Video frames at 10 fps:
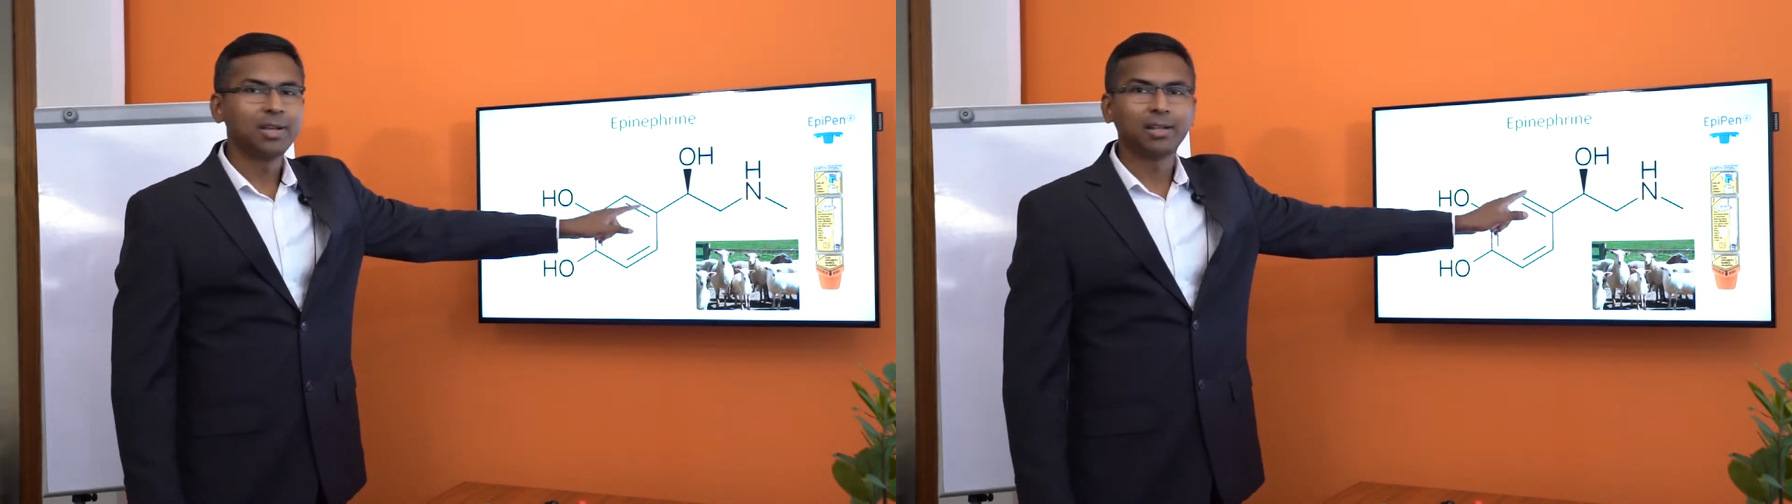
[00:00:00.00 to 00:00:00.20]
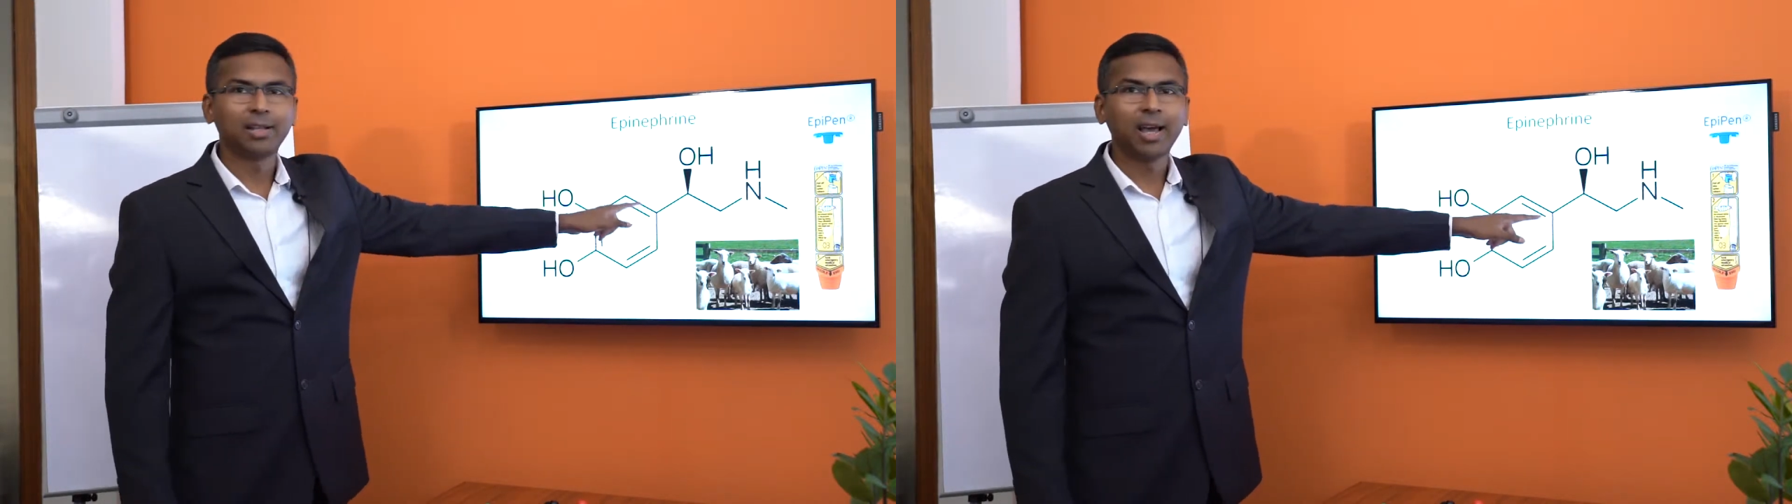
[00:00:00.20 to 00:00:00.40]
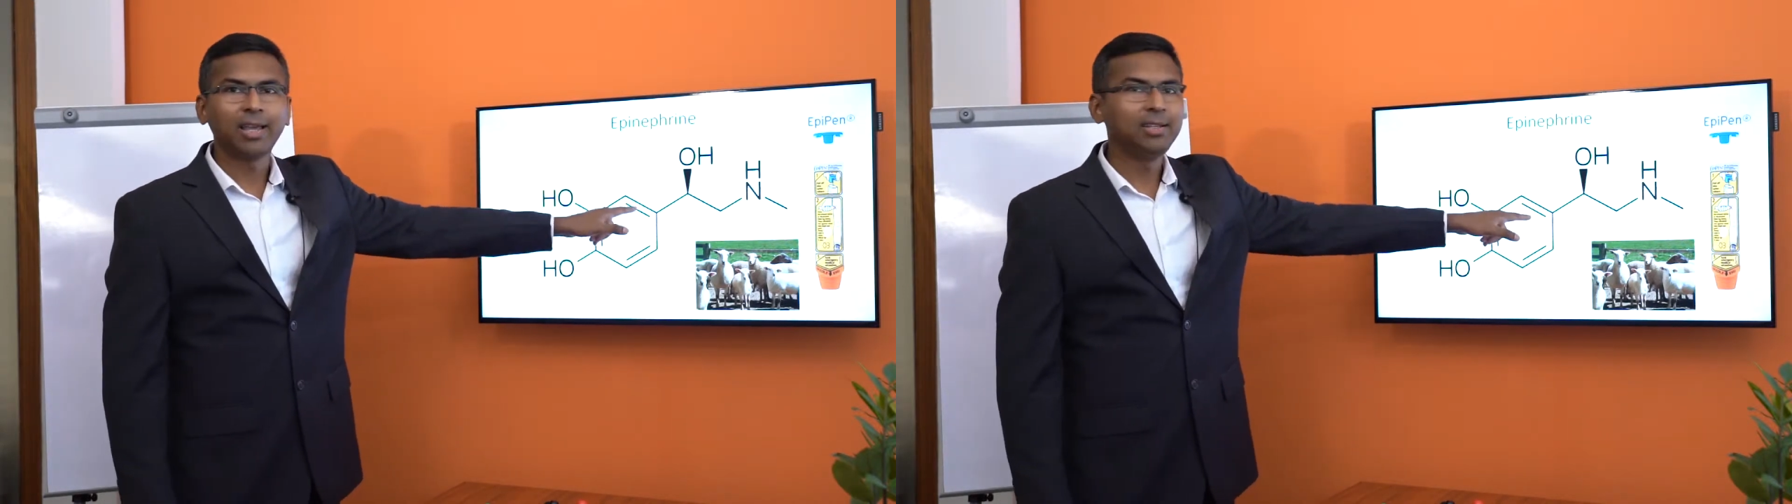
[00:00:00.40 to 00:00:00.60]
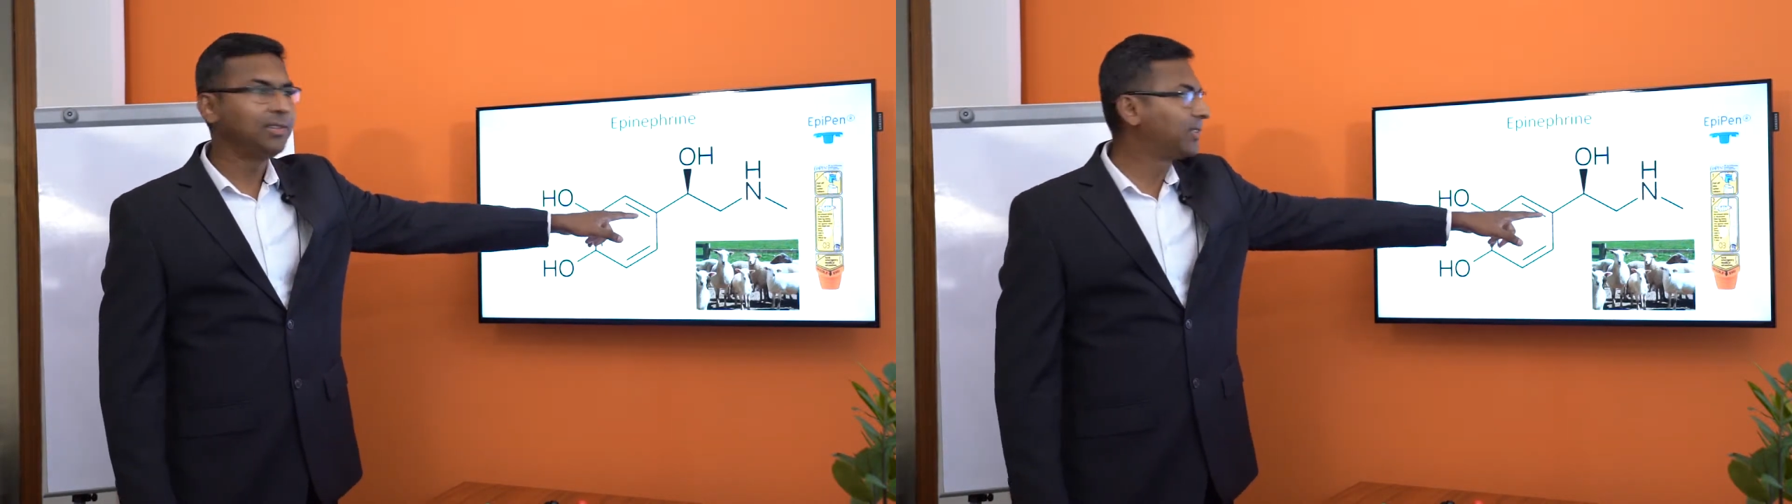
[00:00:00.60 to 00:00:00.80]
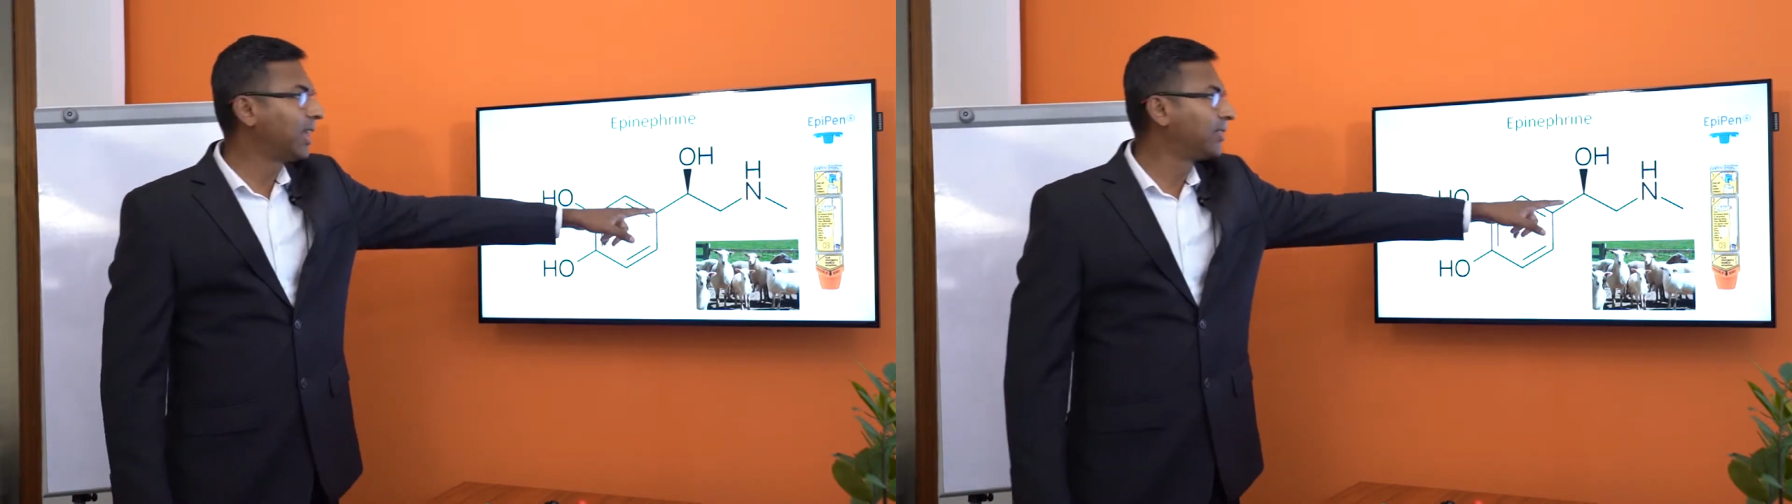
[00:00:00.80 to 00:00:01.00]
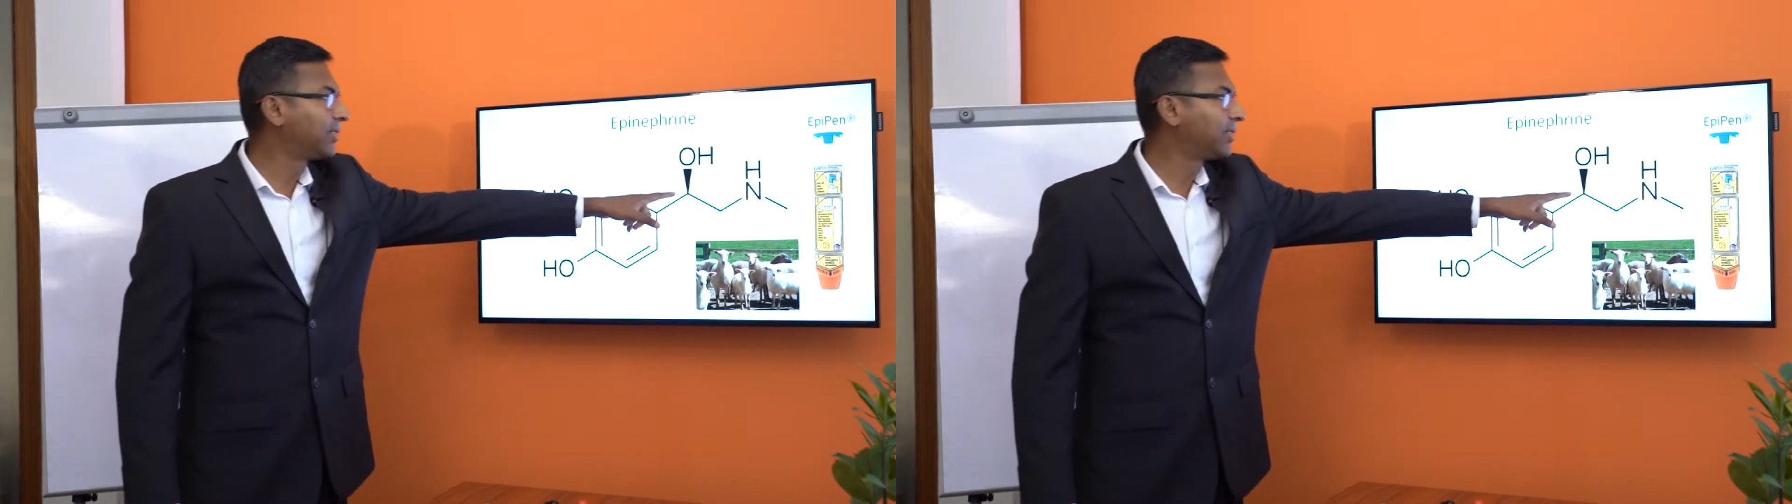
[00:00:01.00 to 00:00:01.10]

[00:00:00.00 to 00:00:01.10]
lines and